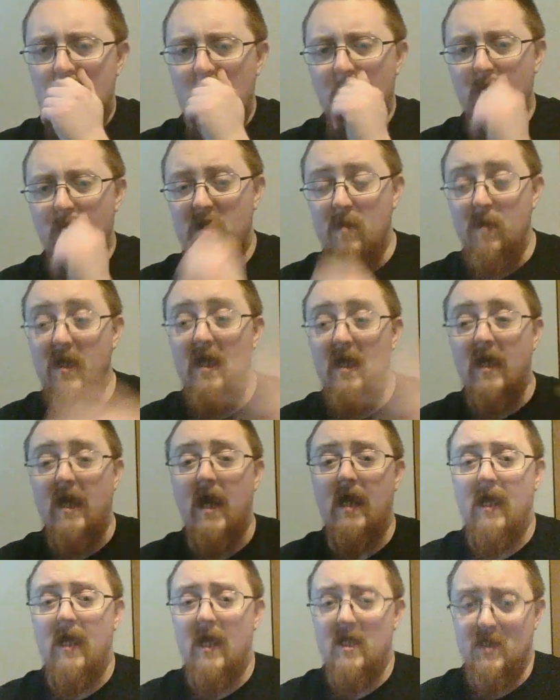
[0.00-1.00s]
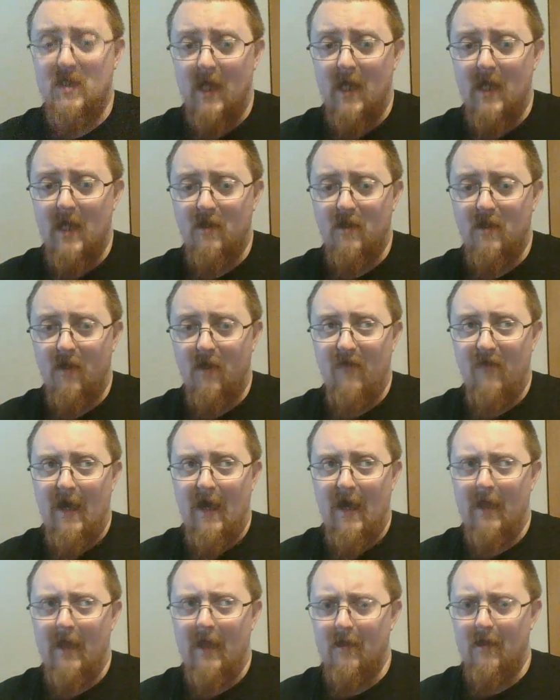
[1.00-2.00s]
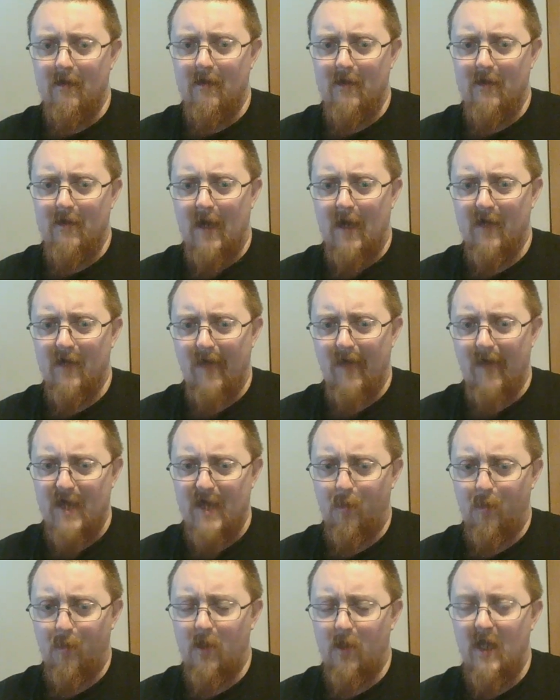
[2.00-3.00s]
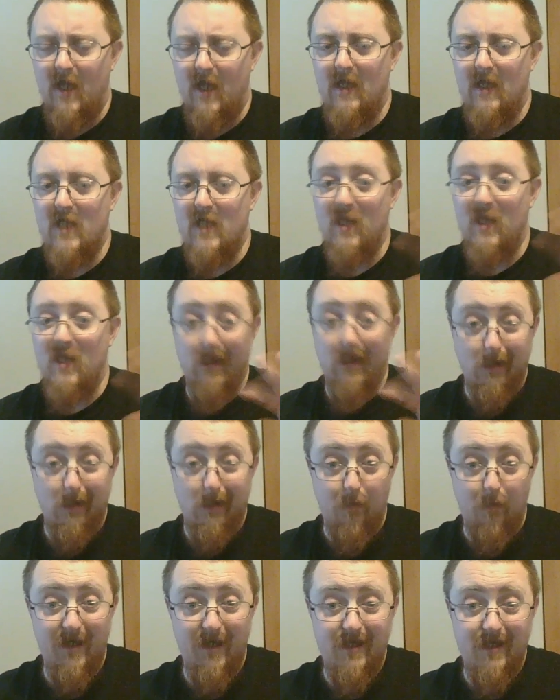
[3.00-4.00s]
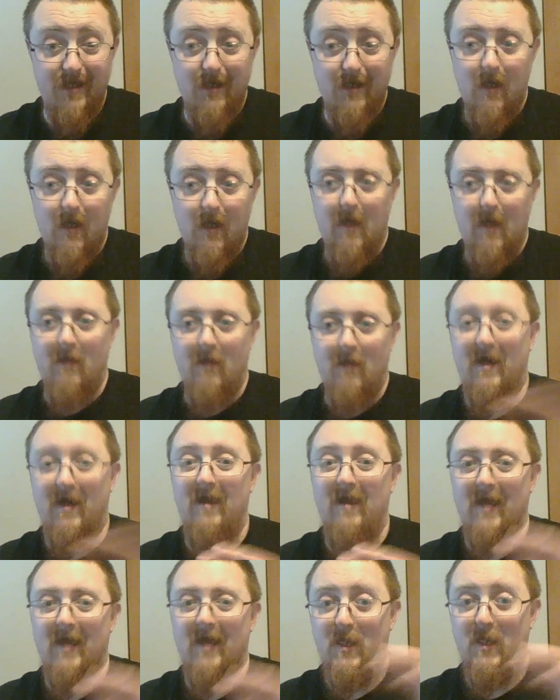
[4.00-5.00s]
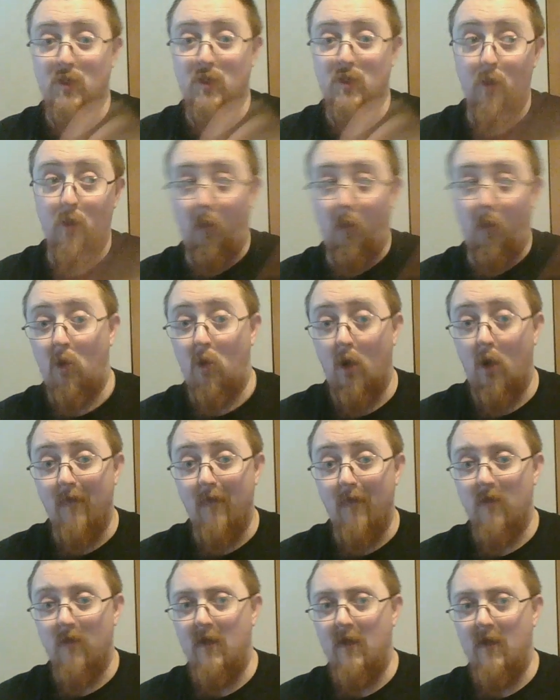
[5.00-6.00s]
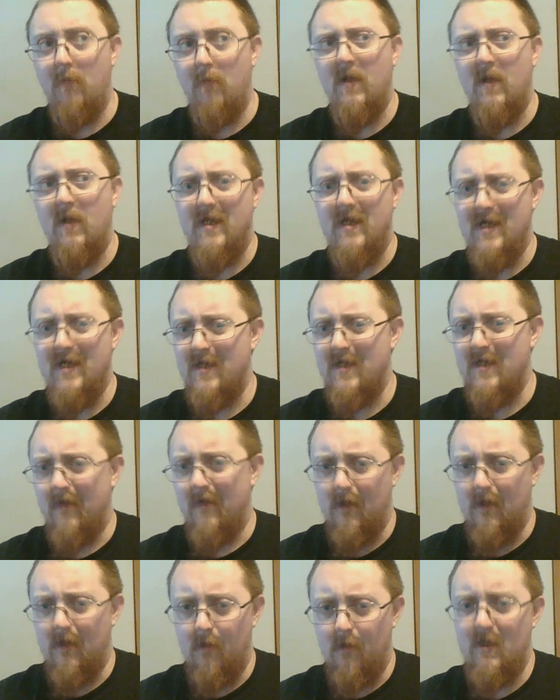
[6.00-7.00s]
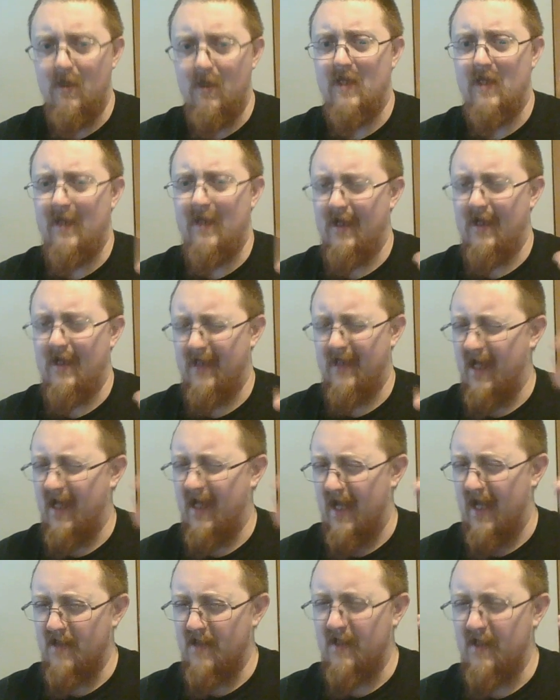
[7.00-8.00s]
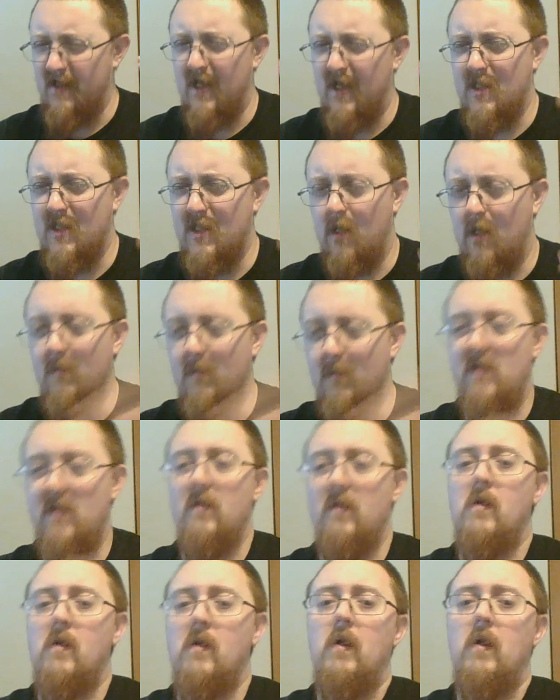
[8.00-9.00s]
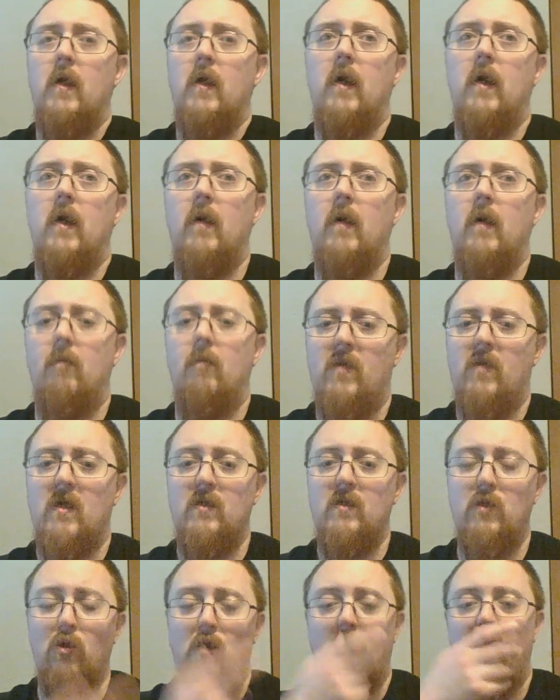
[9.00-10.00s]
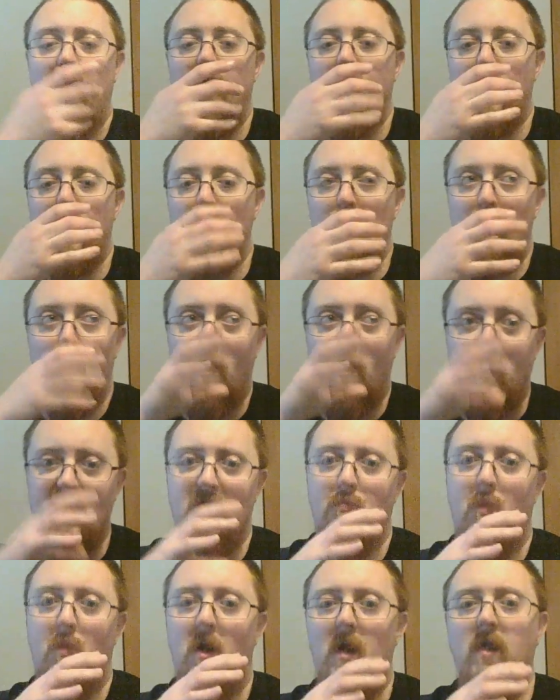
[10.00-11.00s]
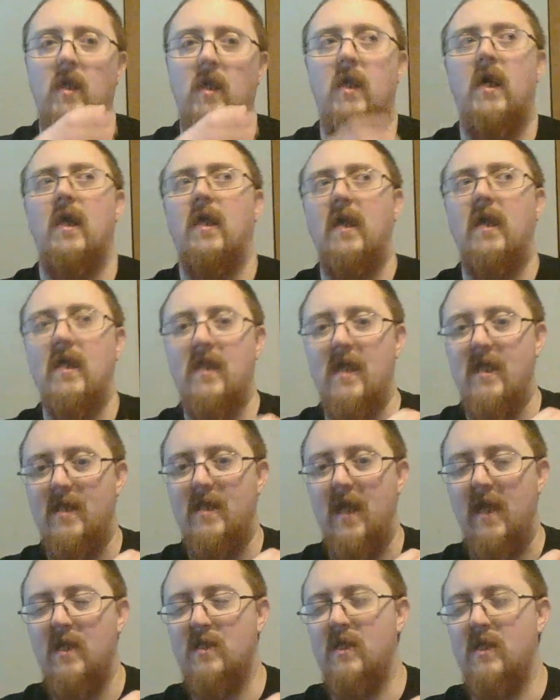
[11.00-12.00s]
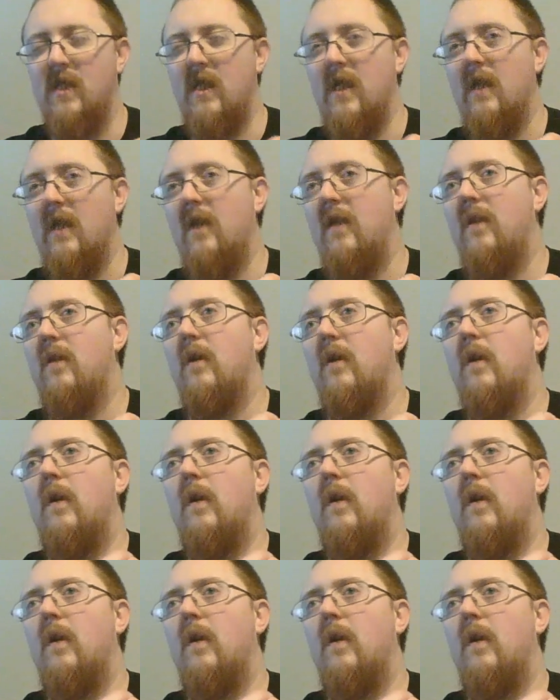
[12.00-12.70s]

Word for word: but to me, it kind of has a hint of that kind of aspartame taste a little bit, not like super overly, but it does have a little bit. It kind of has that taste a little bit because um, you kind of you drink the Sprite, you kind of get that taste at the end,